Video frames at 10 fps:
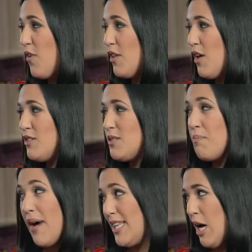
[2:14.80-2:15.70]
photos
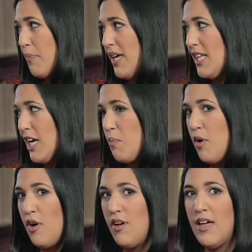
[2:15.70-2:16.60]
might not be
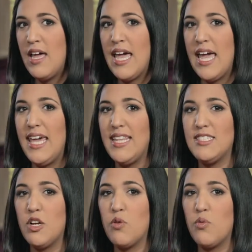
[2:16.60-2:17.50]
clickable, it
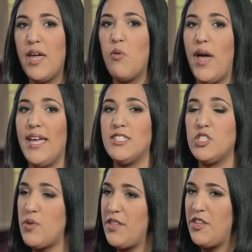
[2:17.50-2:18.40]
is a great way to
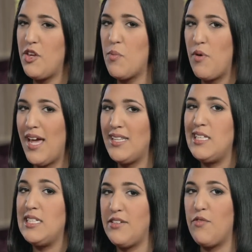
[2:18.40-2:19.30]
strengthen your brand
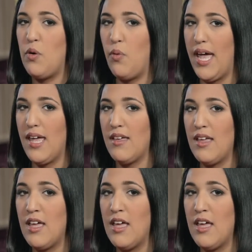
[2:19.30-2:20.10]
in a different way.